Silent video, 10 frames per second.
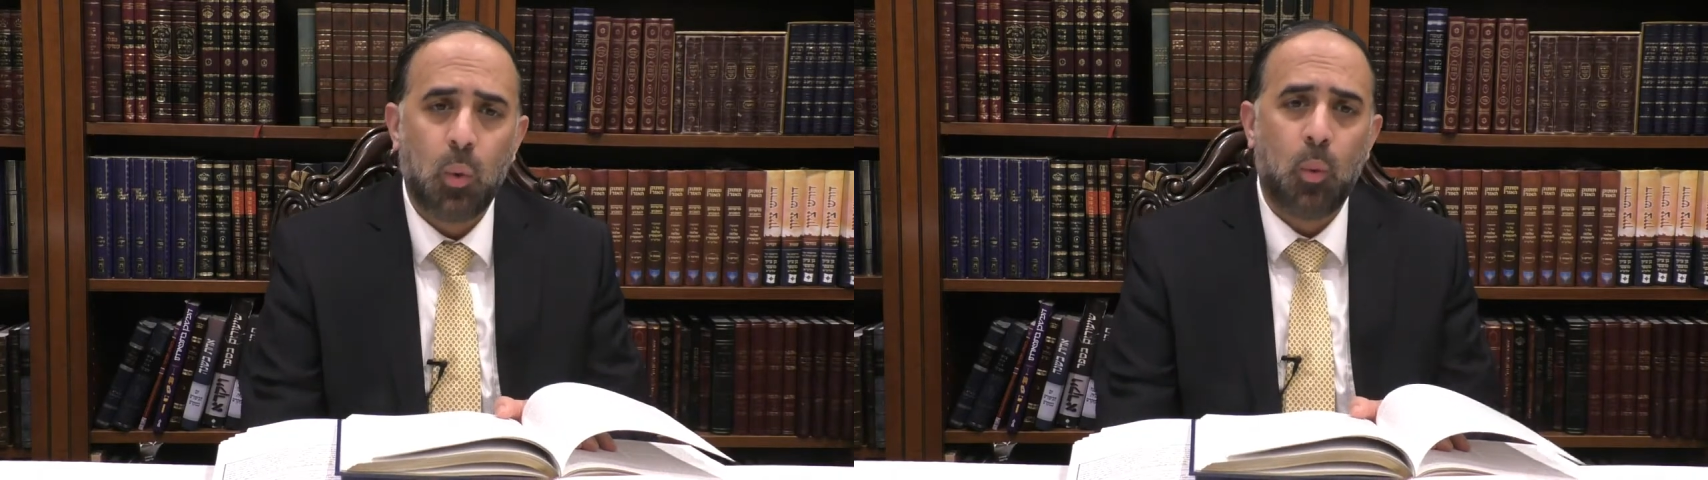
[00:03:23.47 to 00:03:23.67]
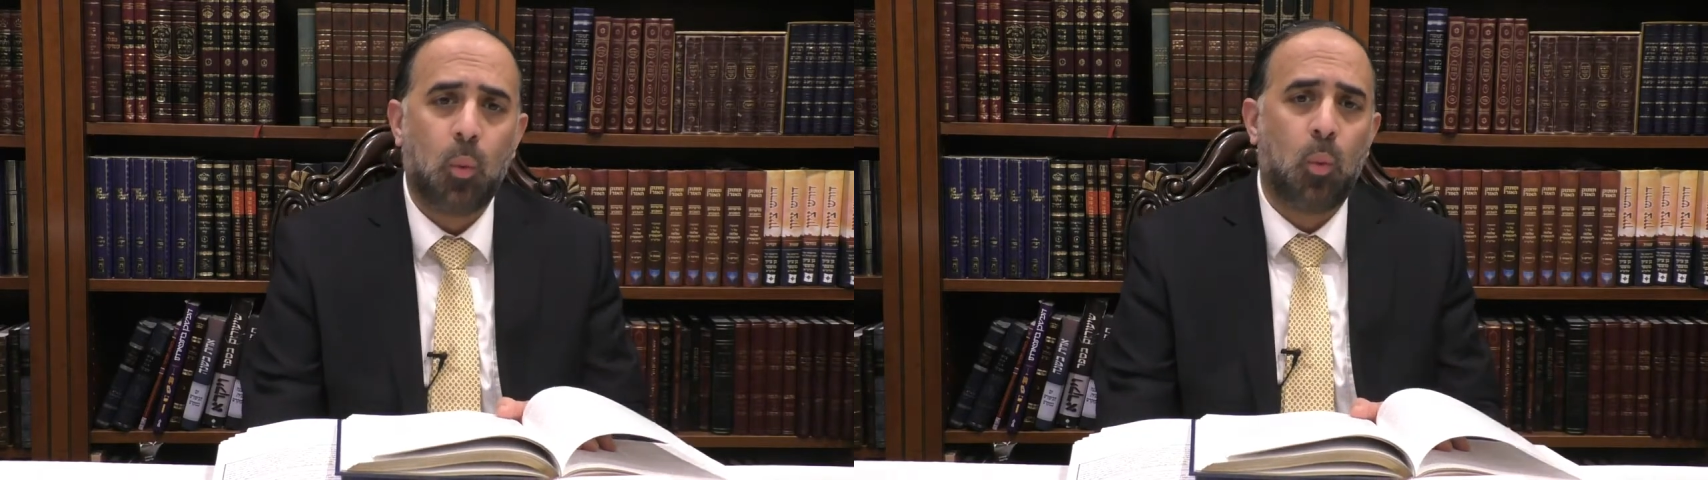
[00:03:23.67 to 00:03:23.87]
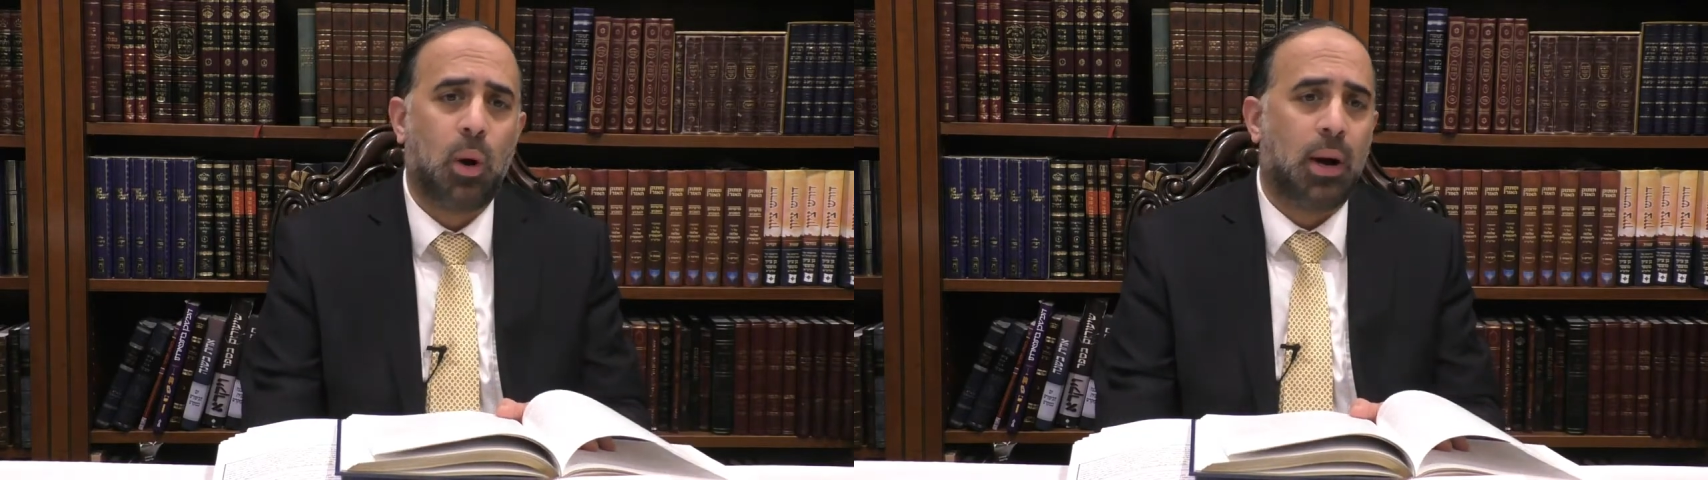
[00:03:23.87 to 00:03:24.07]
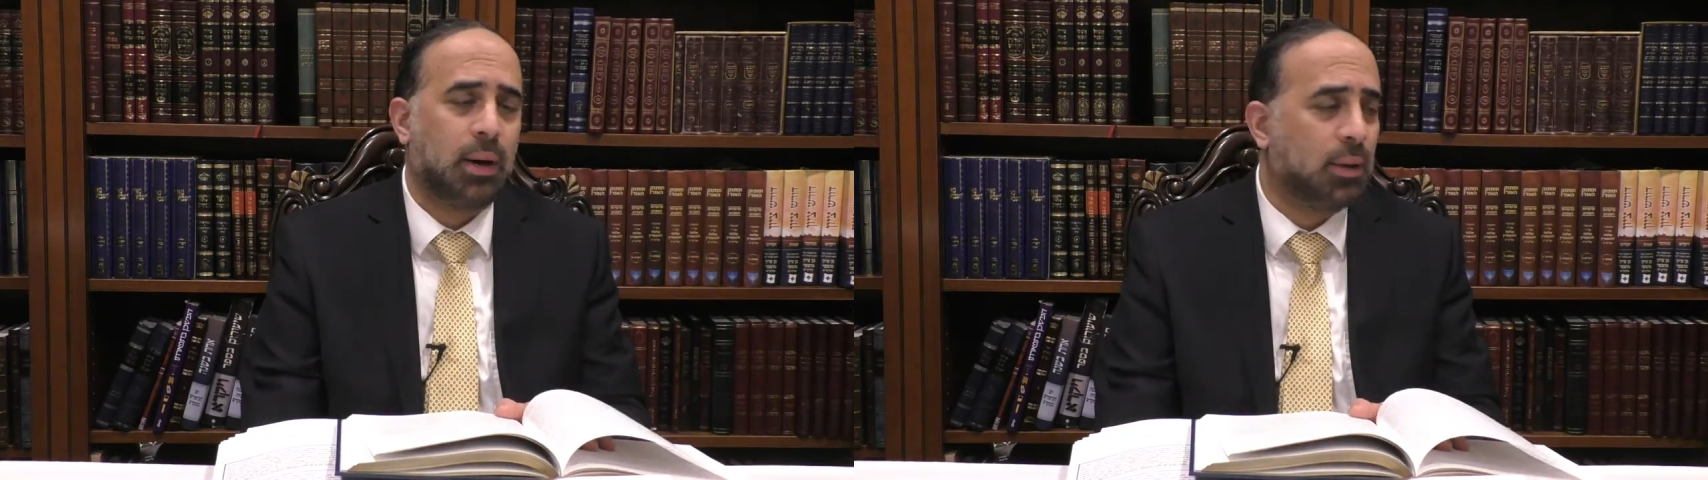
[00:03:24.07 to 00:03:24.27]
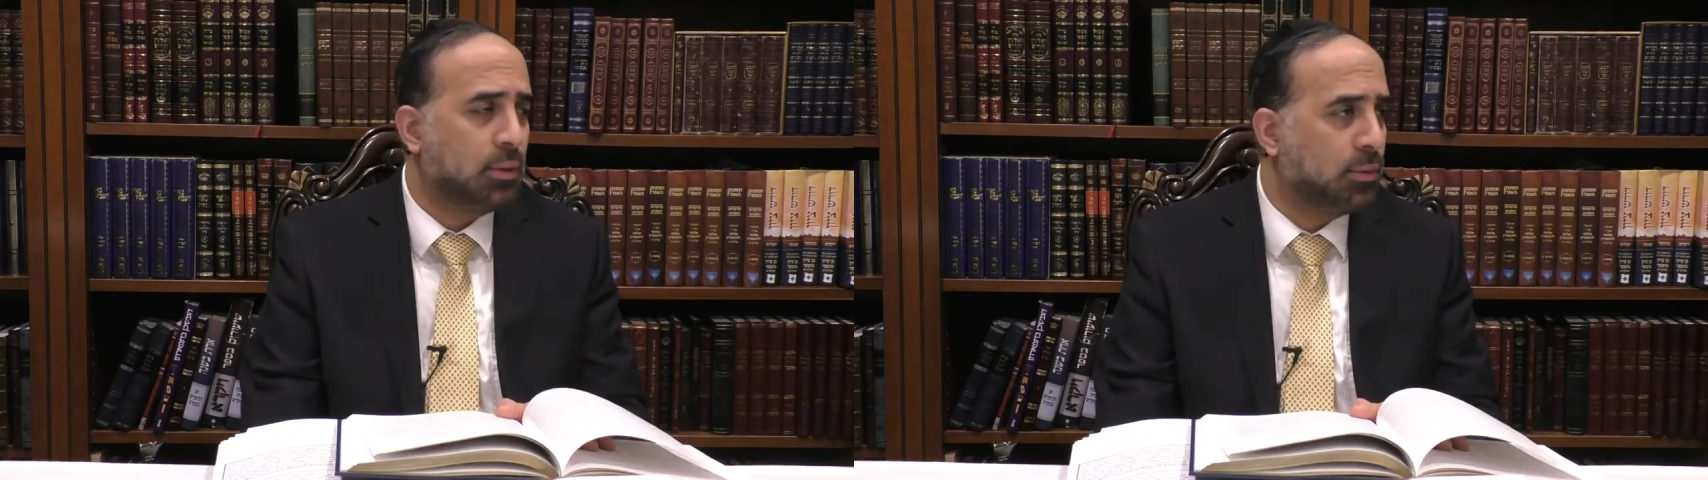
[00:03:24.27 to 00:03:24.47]

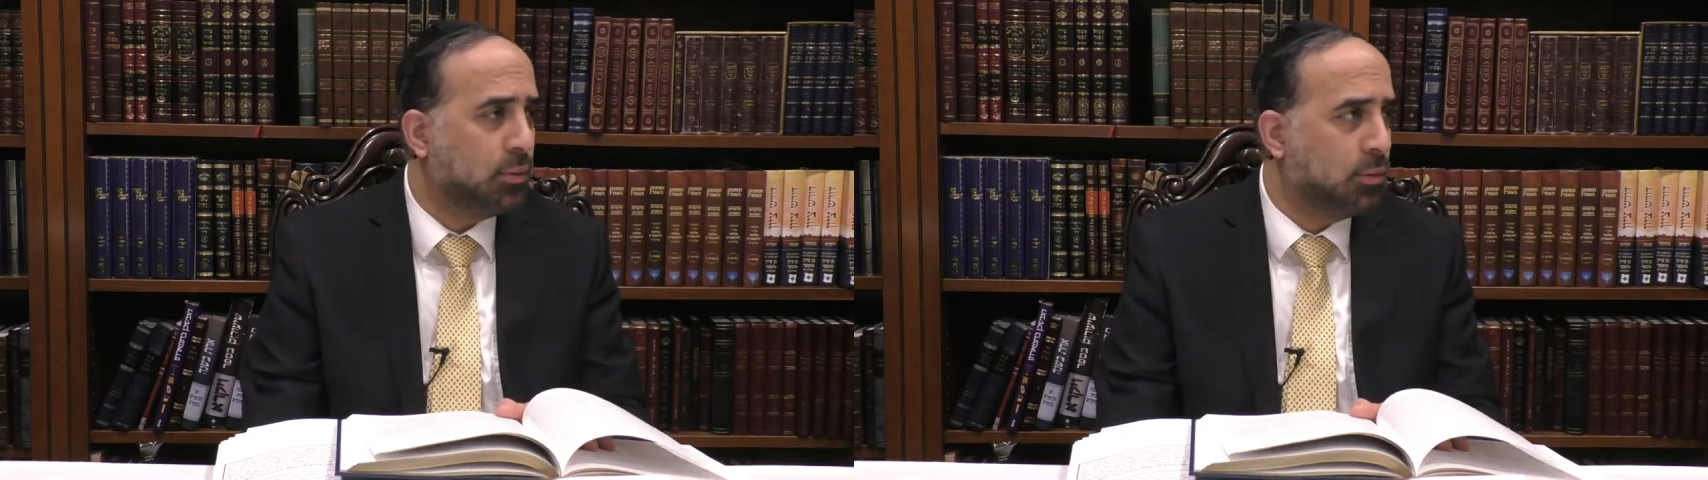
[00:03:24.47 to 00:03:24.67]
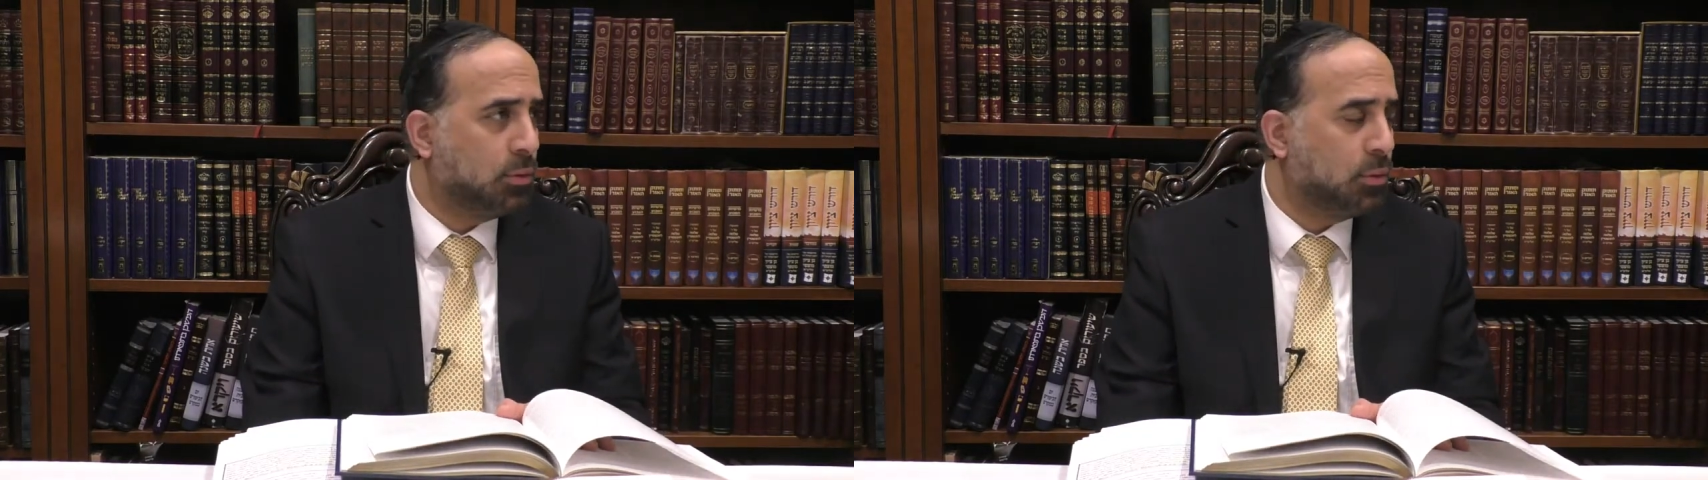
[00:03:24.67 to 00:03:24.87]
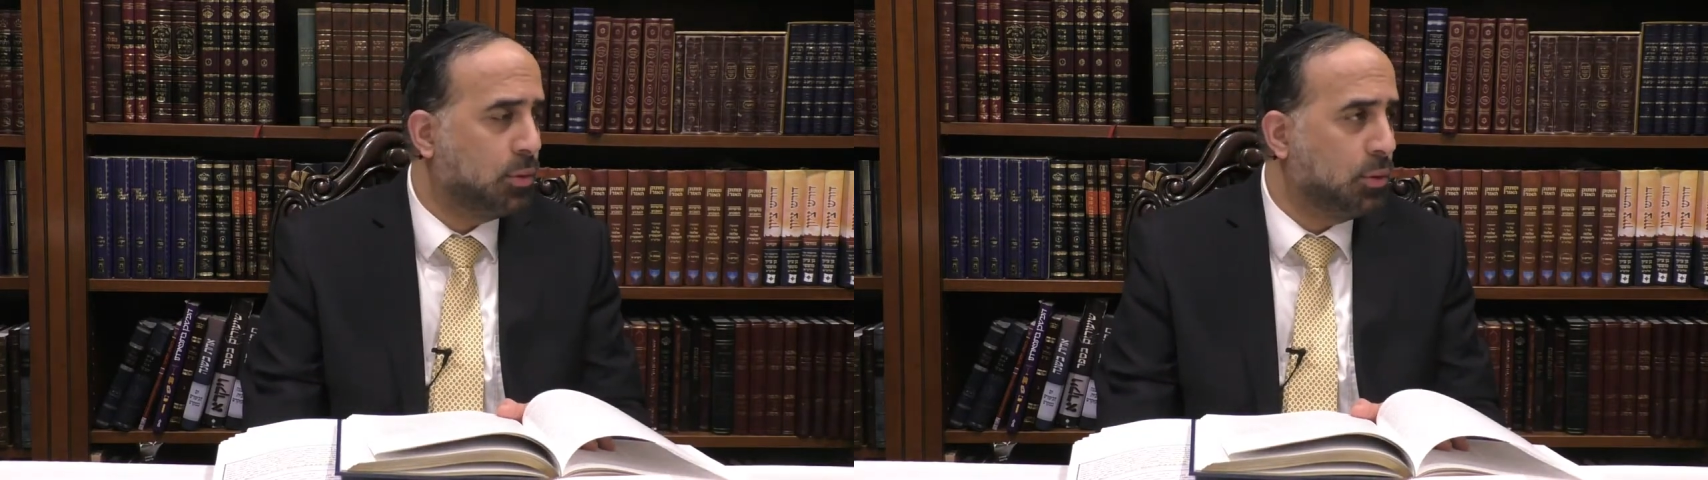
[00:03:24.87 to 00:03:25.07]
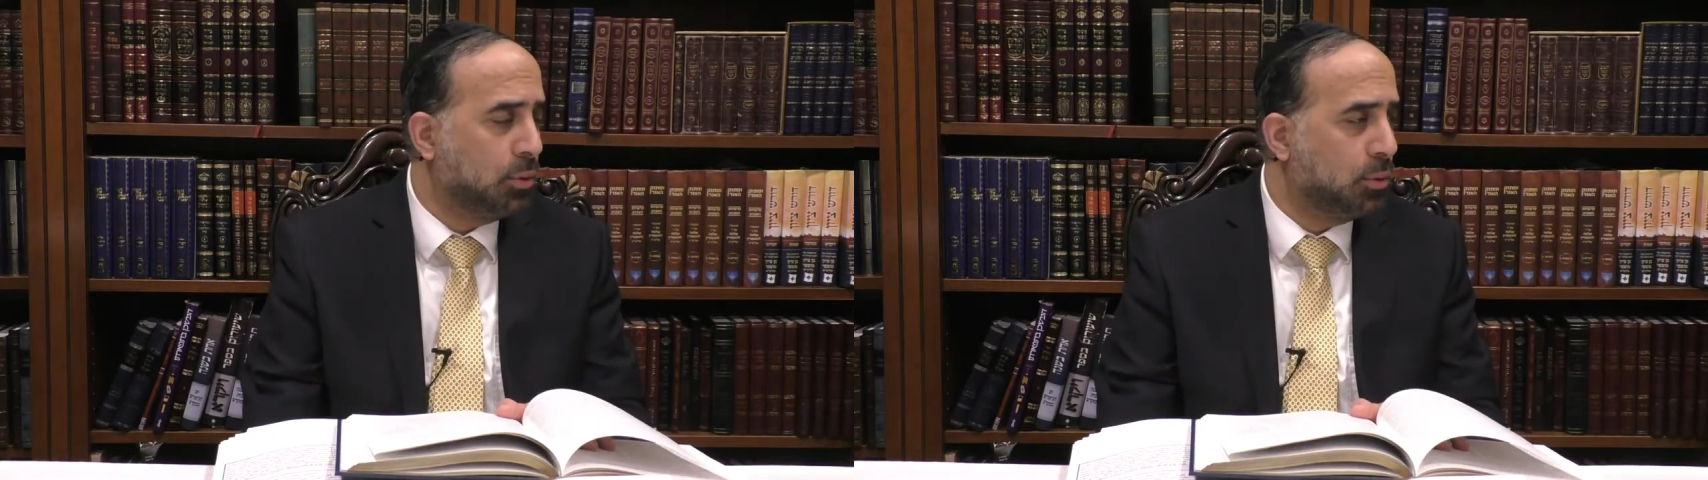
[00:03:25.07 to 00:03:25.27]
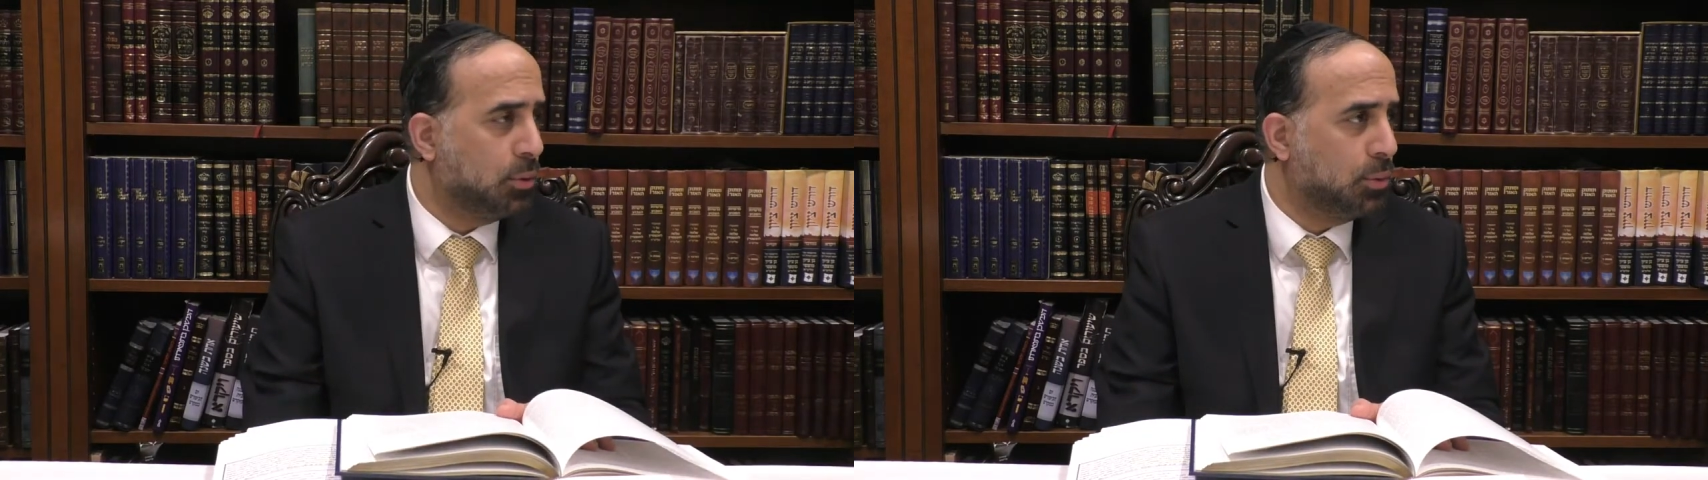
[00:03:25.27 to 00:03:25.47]
why
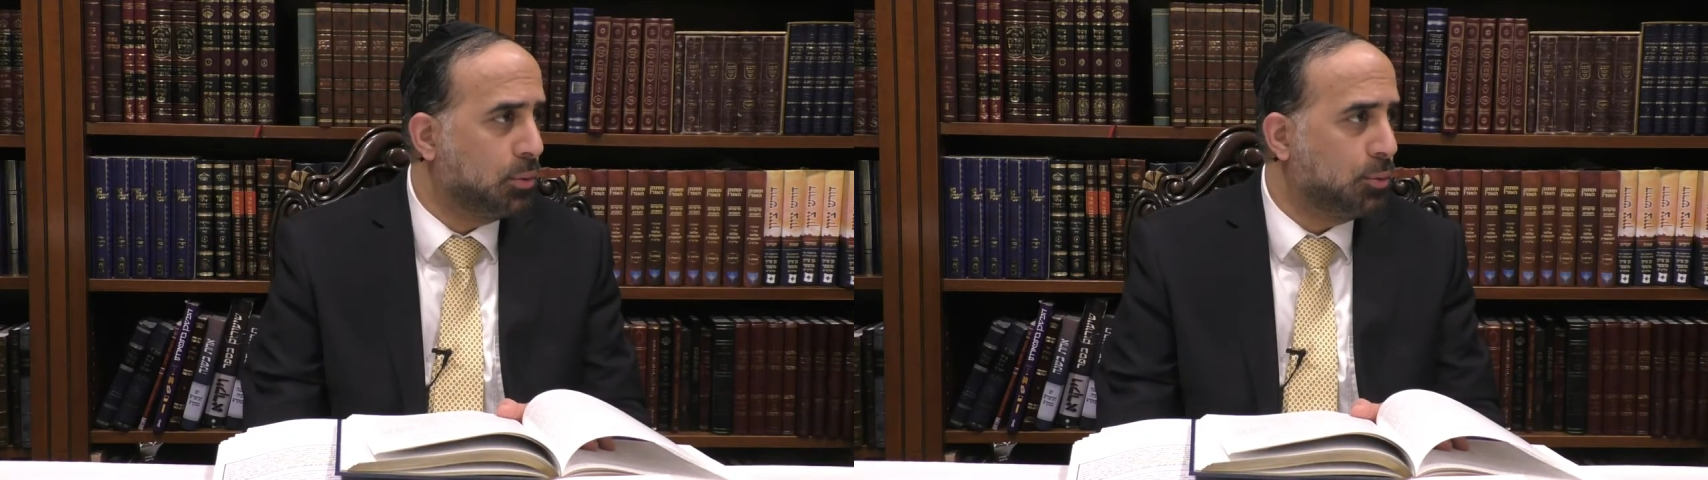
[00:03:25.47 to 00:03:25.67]
to